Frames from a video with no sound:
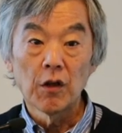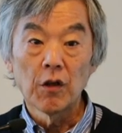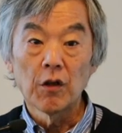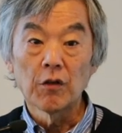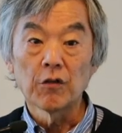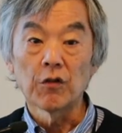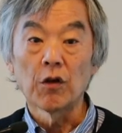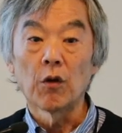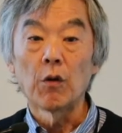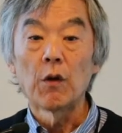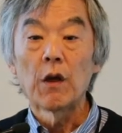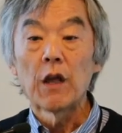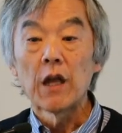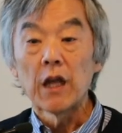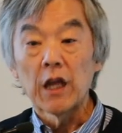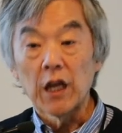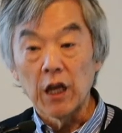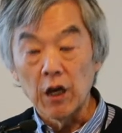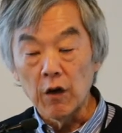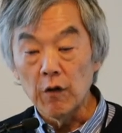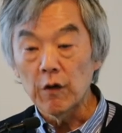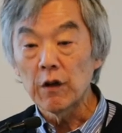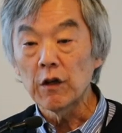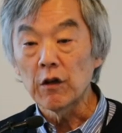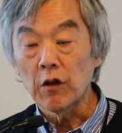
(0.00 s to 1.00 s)
So
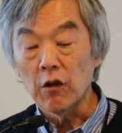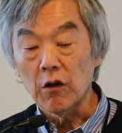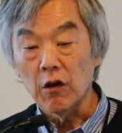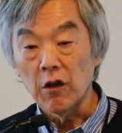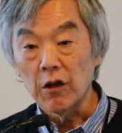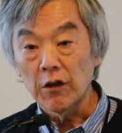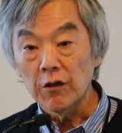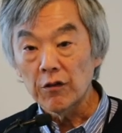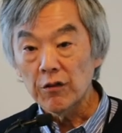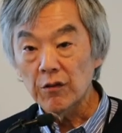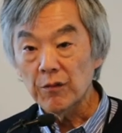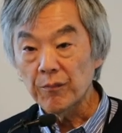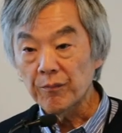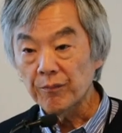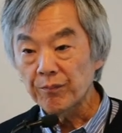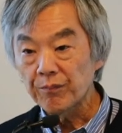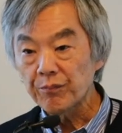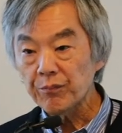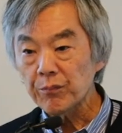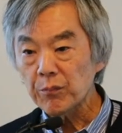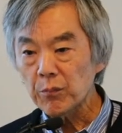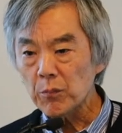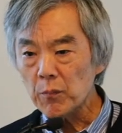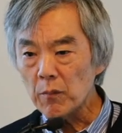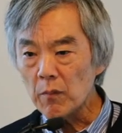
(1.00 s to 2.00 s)
hearing loss,
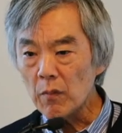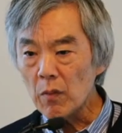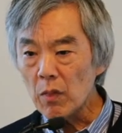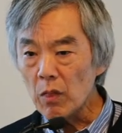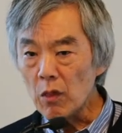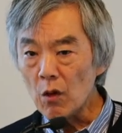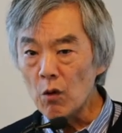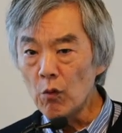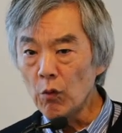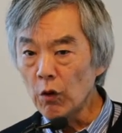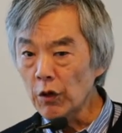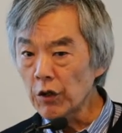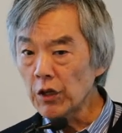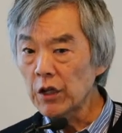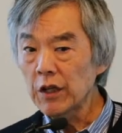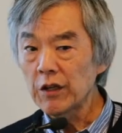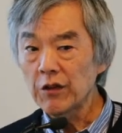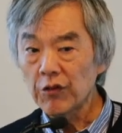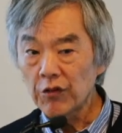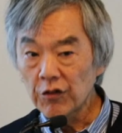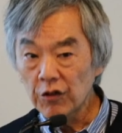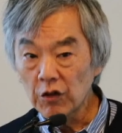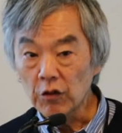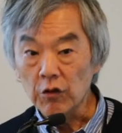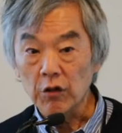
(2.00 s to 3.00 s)
while you can
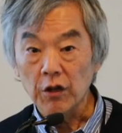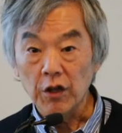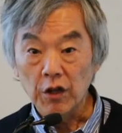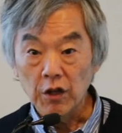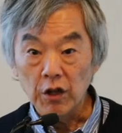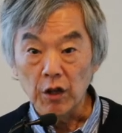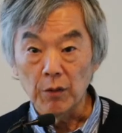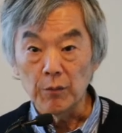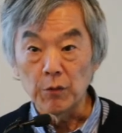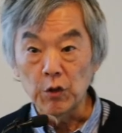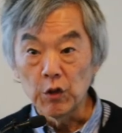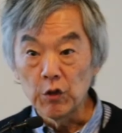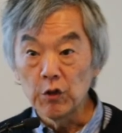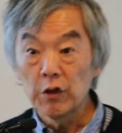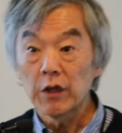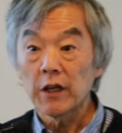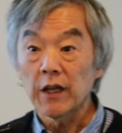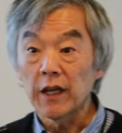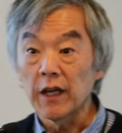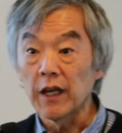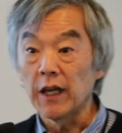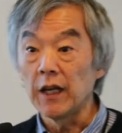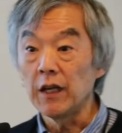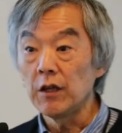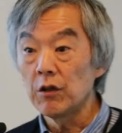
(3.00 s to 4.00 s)
still
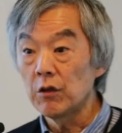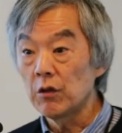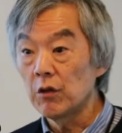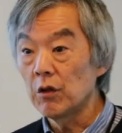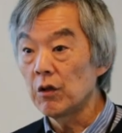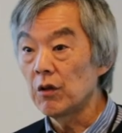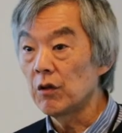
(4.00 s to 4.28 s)
communicate